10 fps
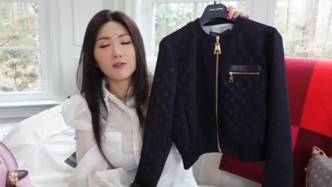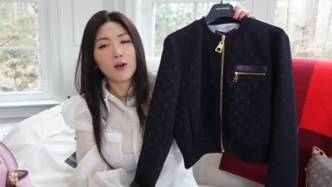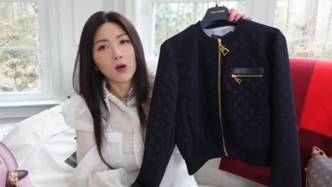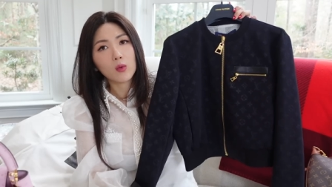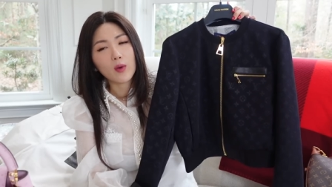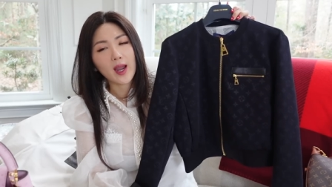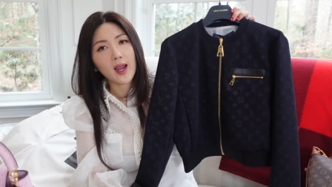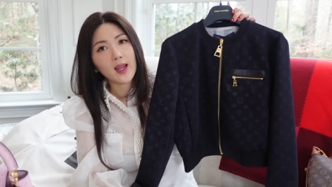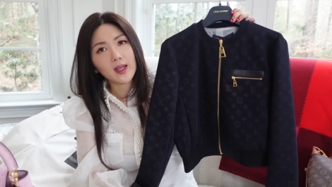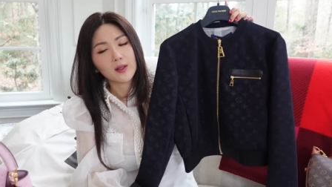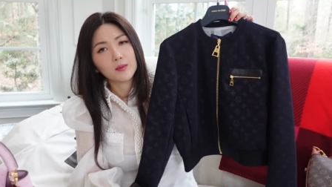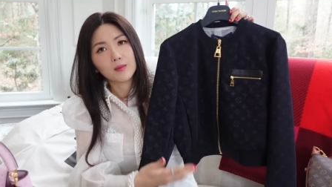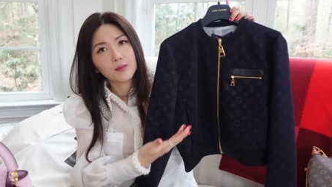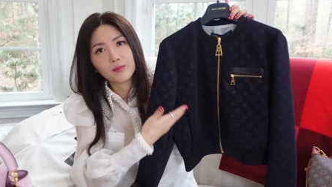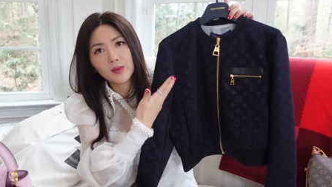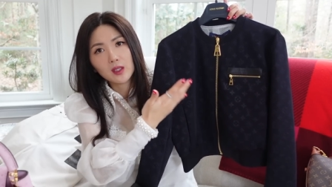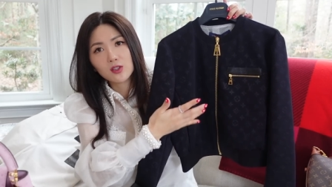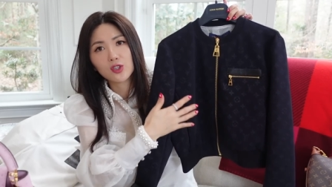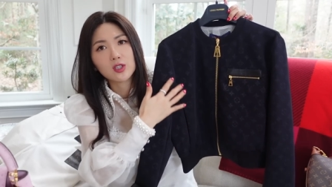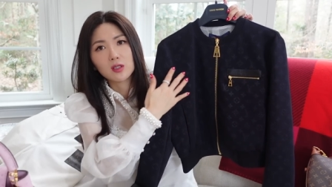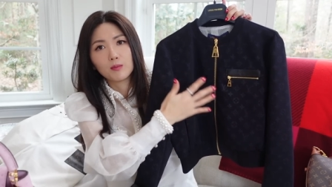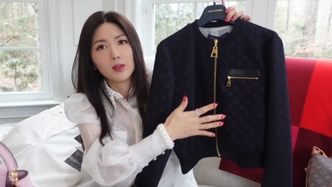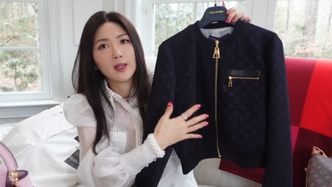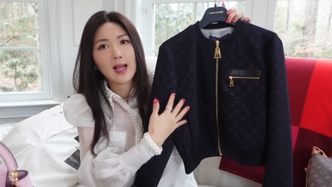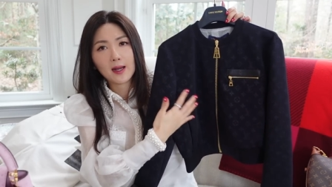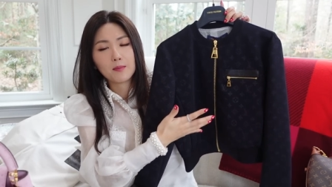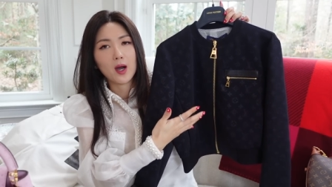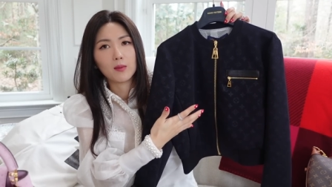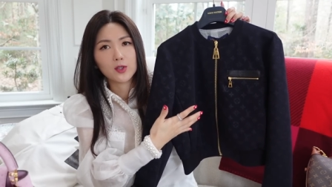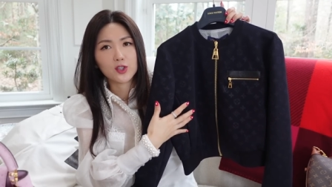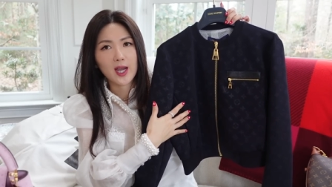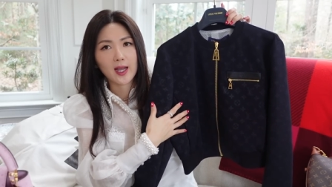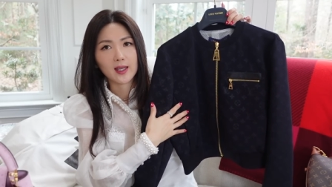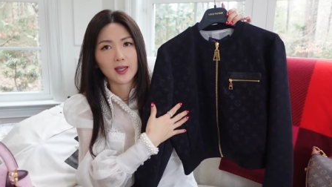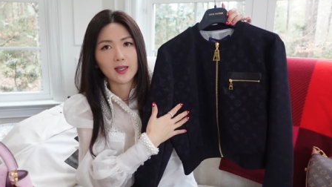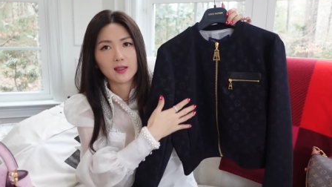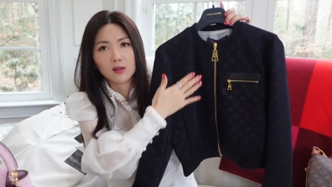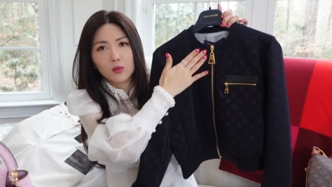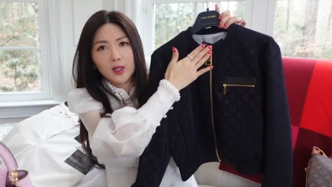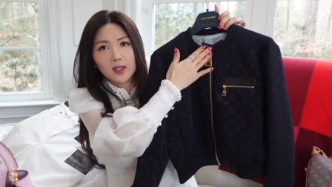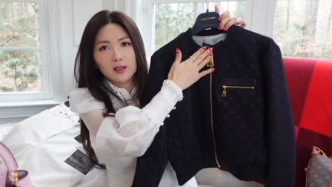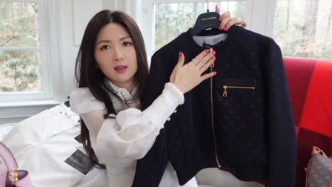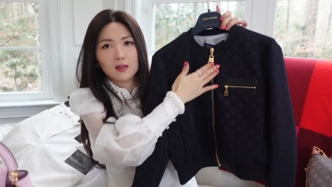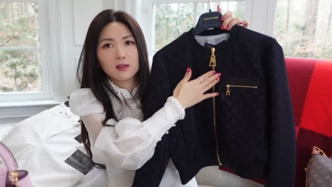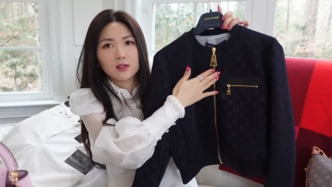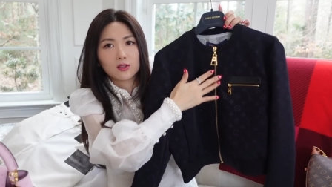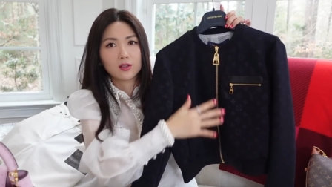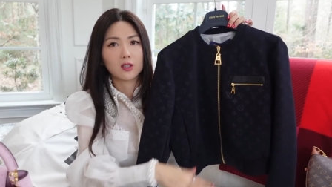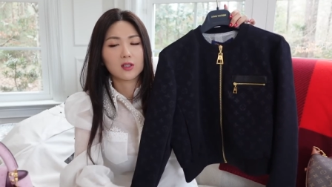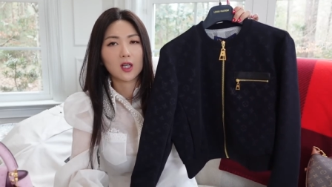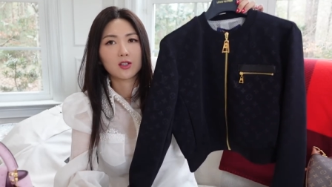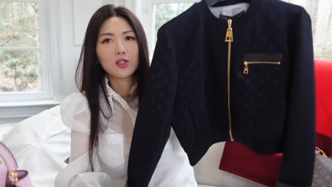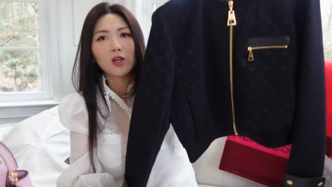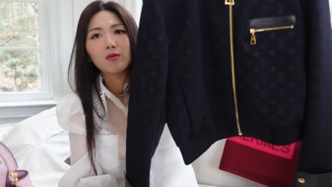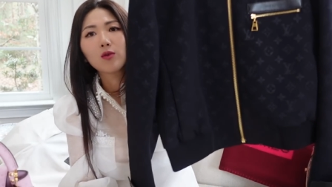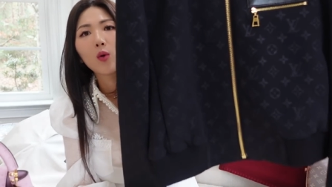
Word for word: Far away, it's just black bomber jacket with just a touch of